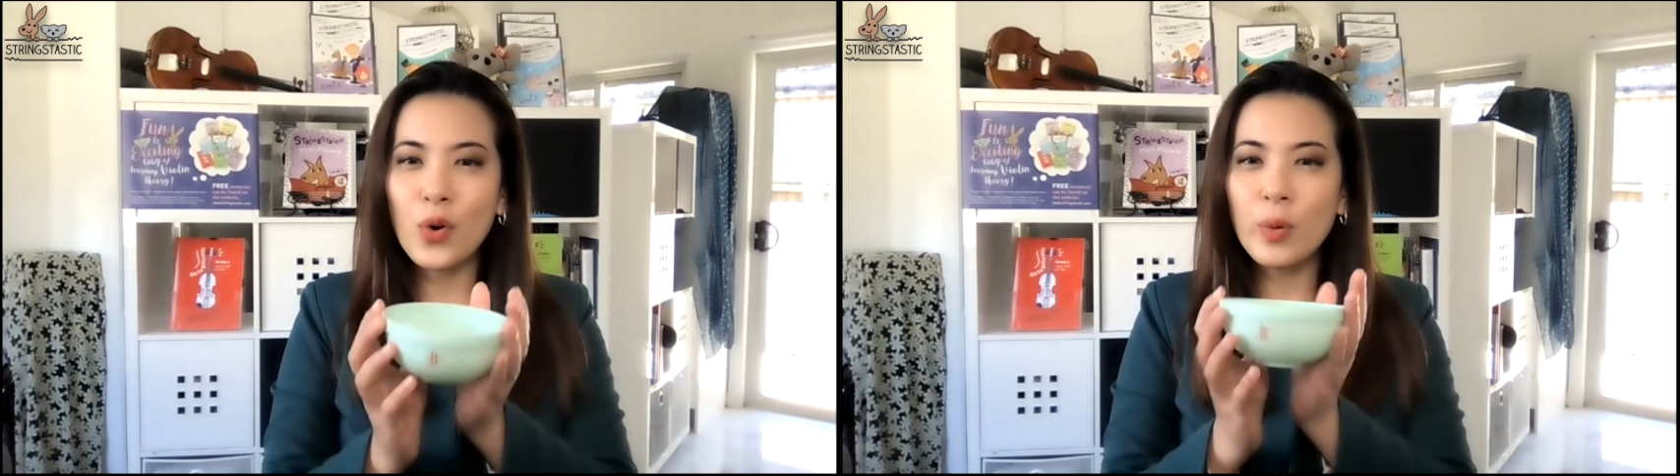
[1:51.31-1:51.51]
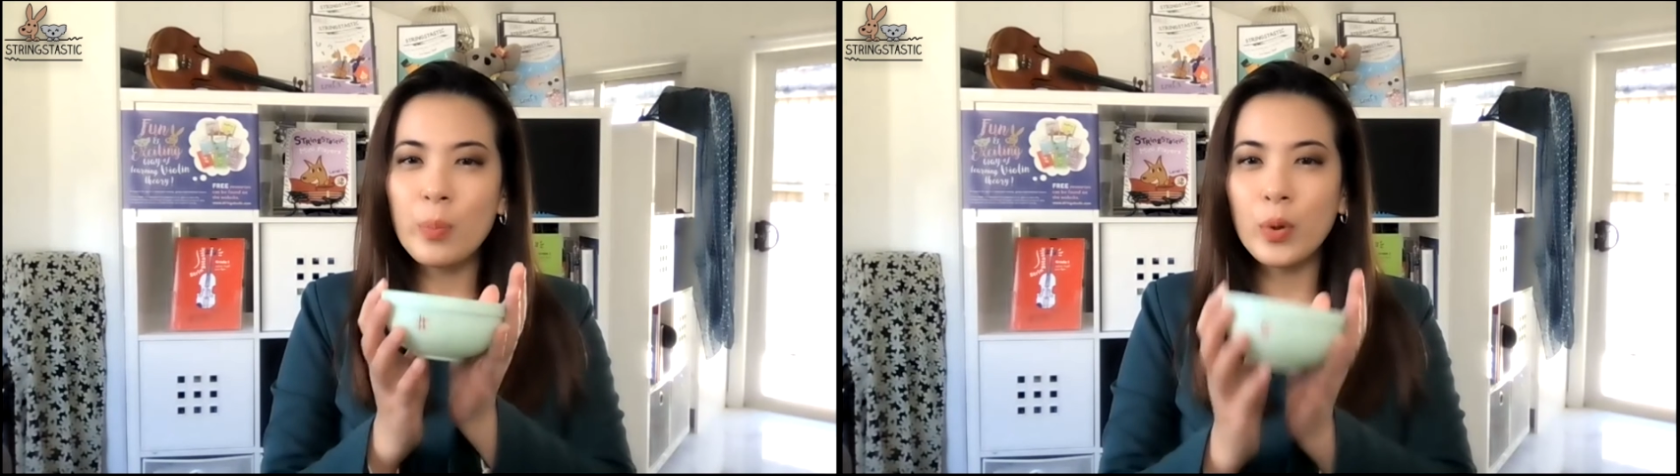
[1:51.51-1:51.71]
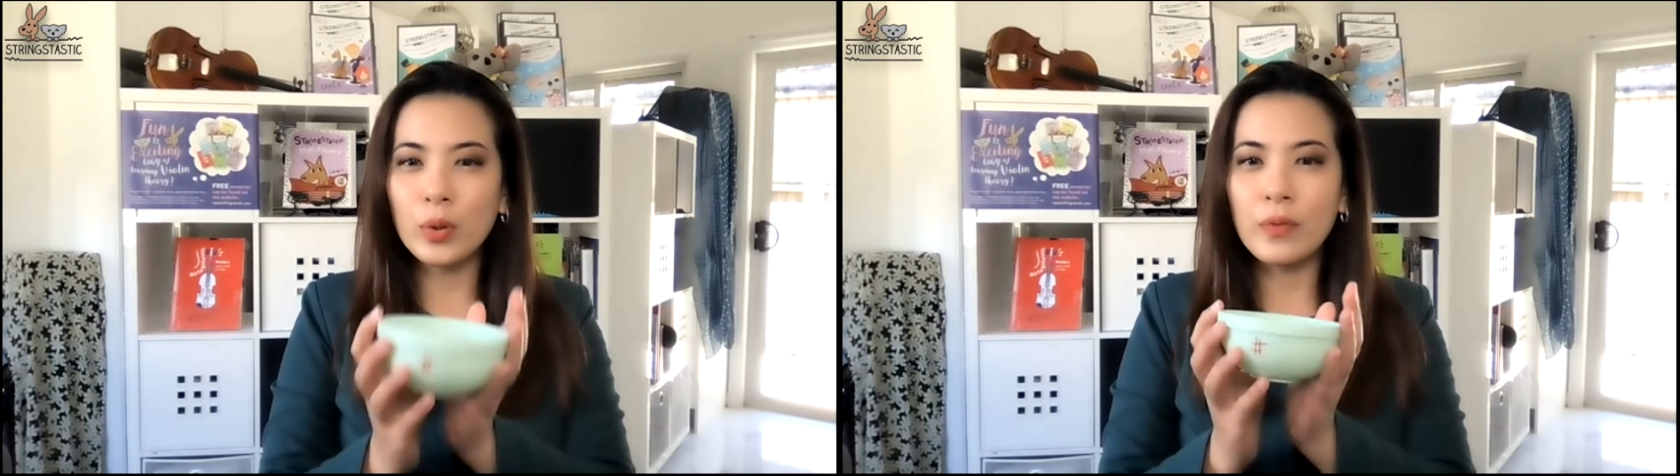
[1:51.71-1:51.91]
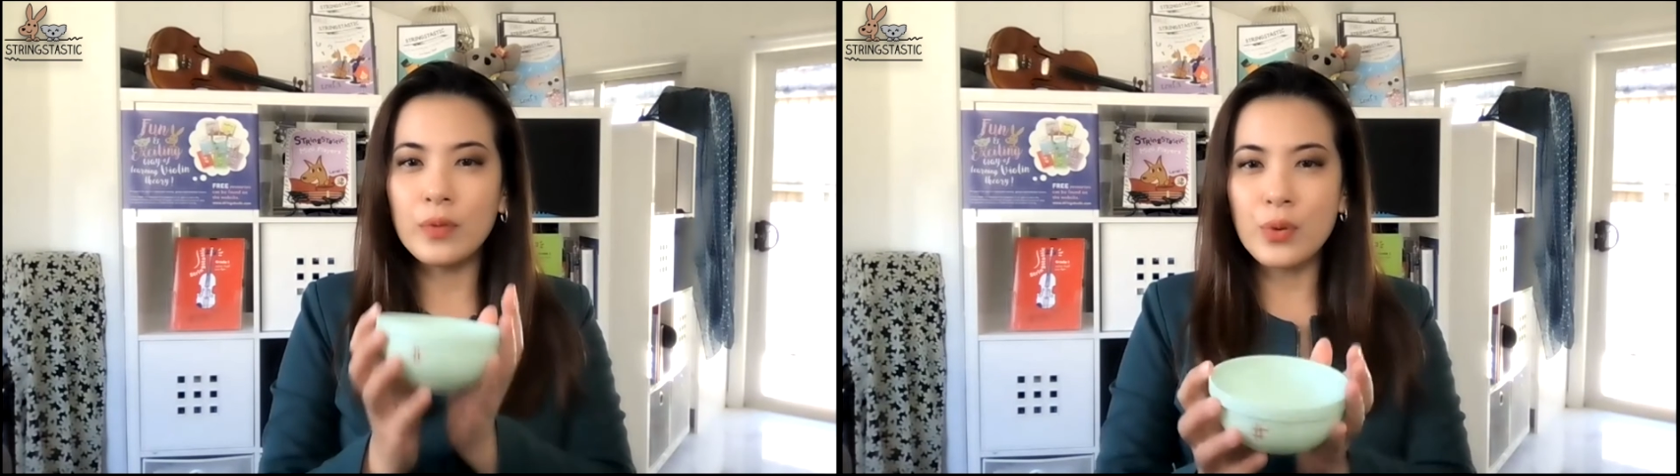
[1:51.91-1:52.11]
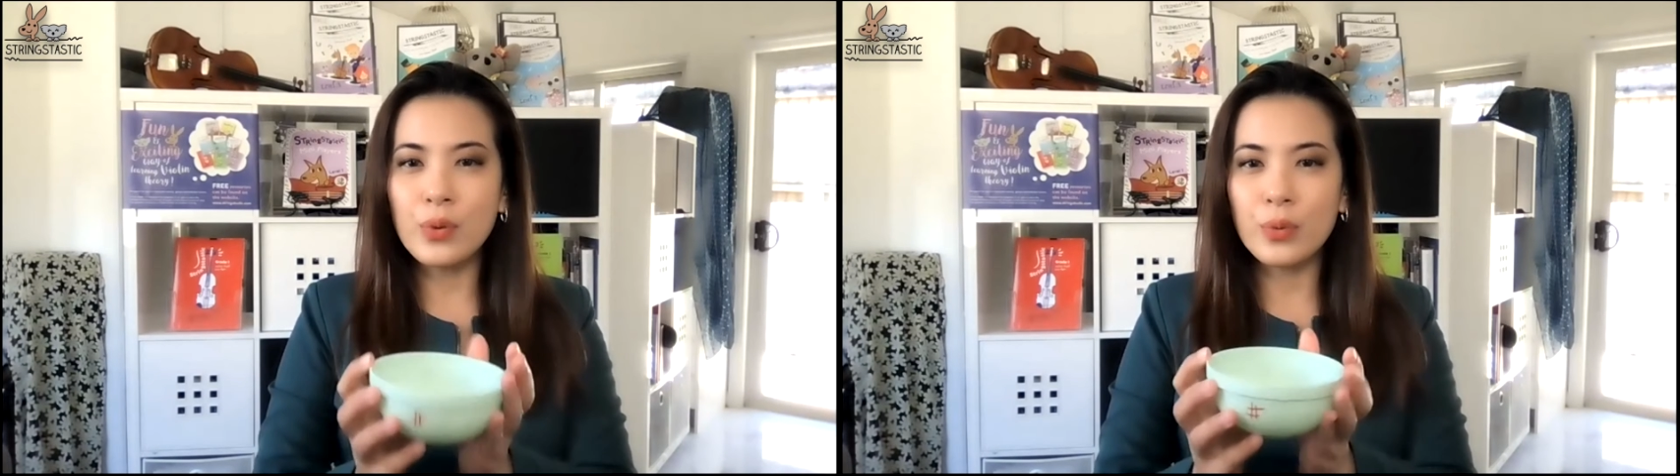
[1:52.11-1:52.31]
or a bowl of
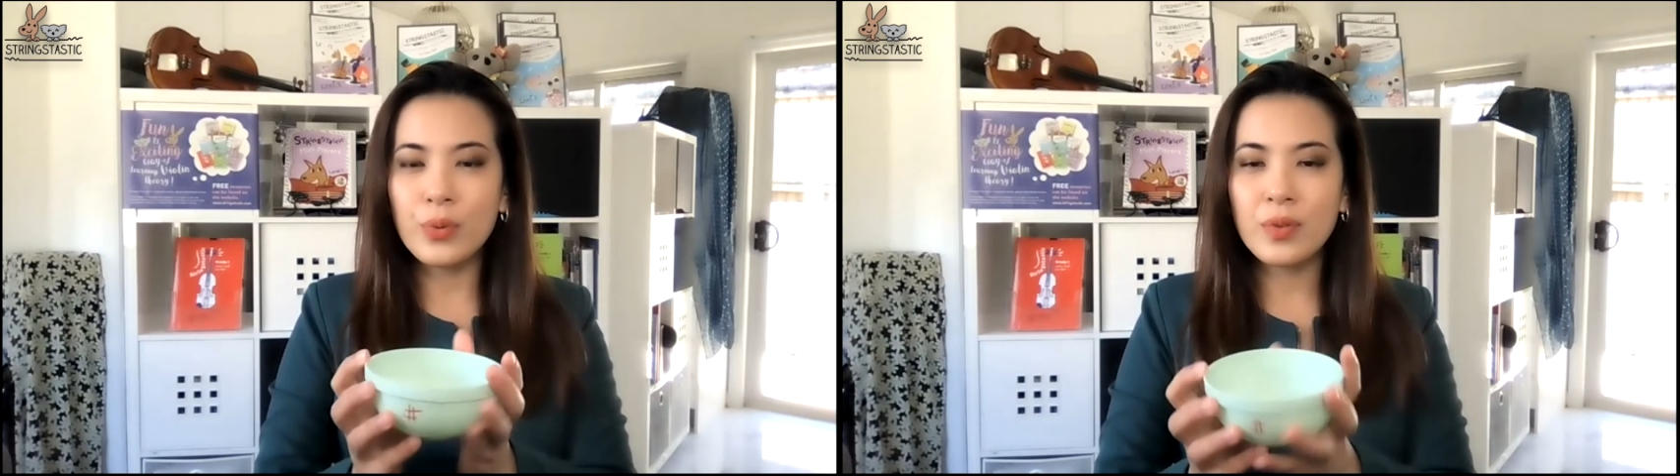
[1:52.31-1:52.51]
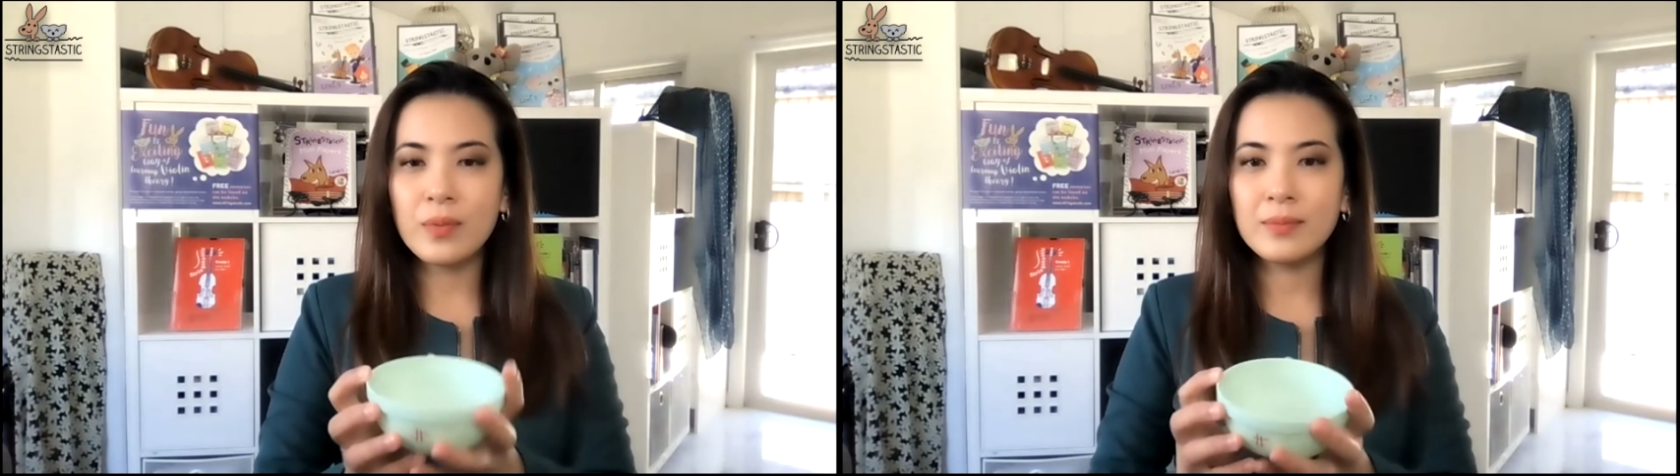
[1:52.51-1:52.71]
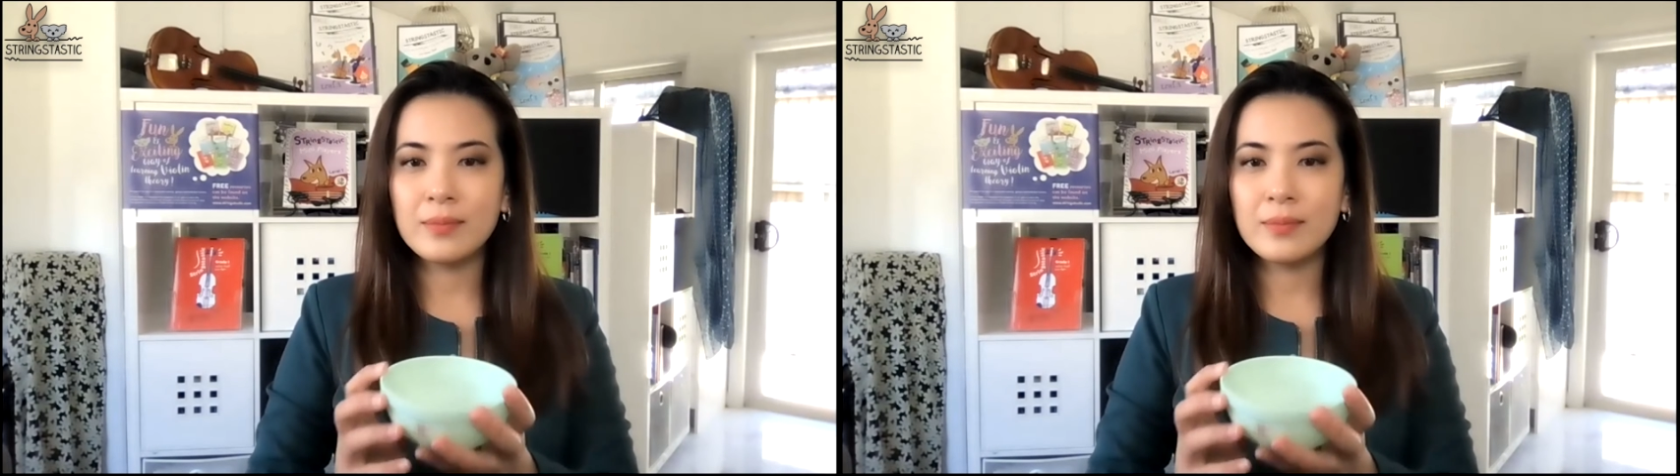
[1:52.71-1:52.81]
noodles,